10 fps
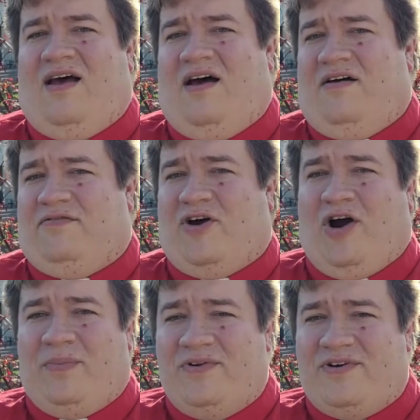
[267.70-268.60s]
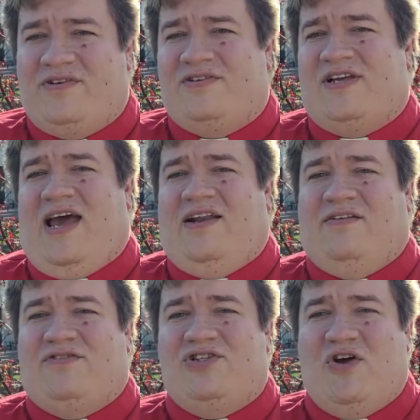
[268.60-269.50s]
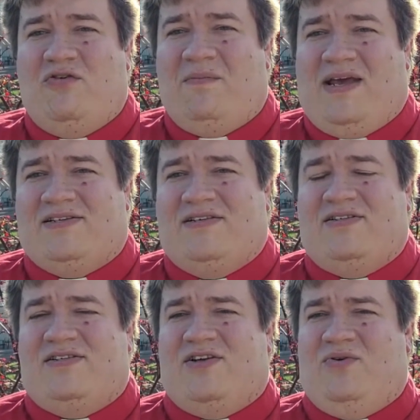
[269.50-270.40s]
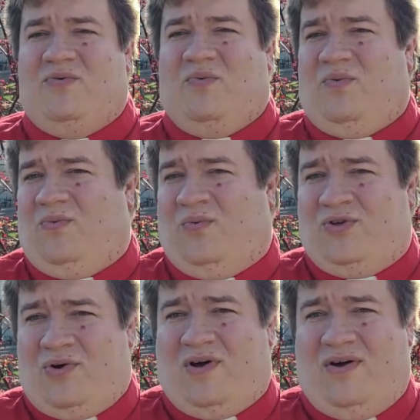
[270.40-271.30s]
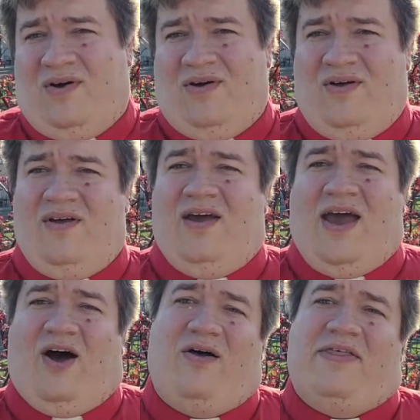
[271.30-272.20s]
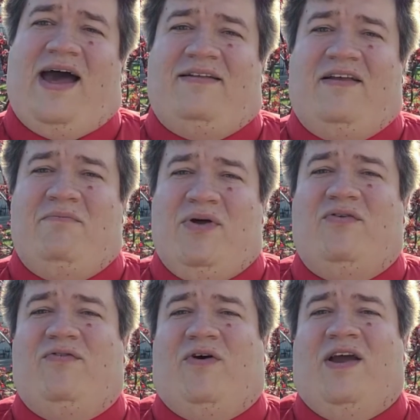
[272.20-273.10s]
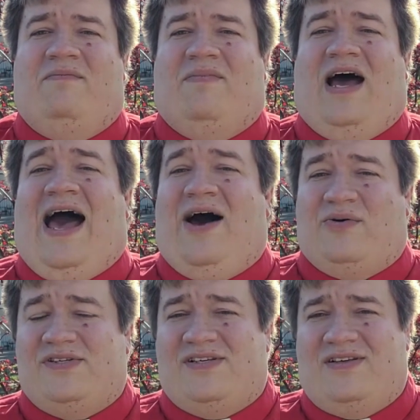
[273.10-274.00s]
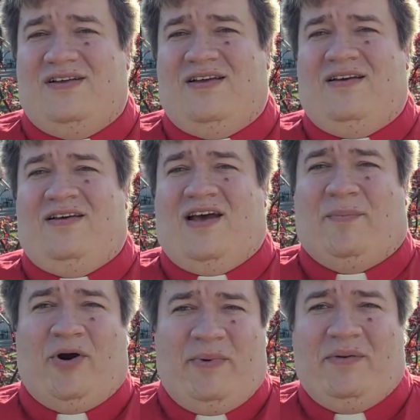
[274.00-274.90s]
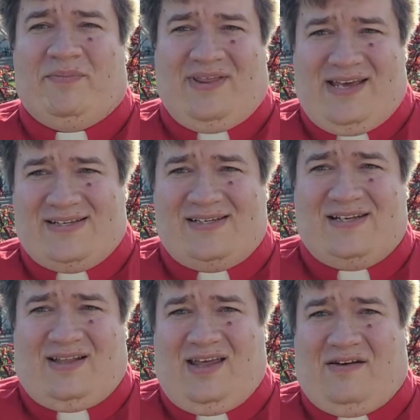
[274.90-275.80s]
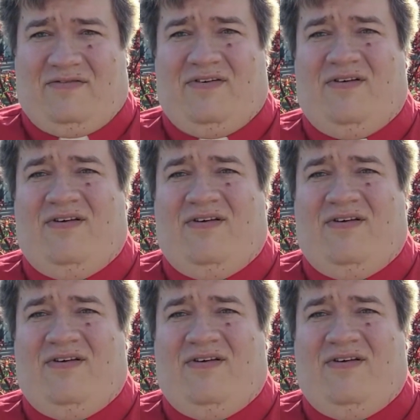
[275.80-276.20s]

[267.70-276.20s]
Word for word: of carpenters and of stonemasons who took all that and built for him a house, a permanent place to live.